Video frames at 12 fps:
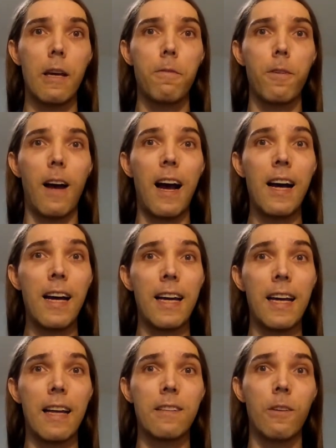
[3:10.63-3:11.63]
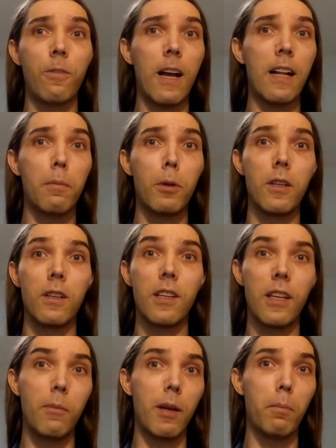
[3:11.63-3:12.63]
If I, as a fallible
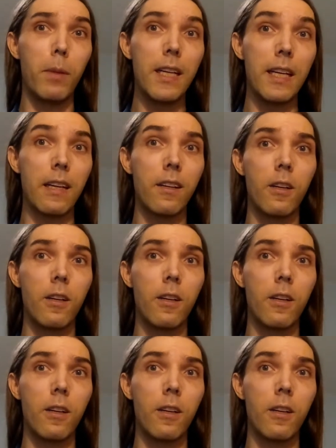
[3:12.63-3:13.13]
human being,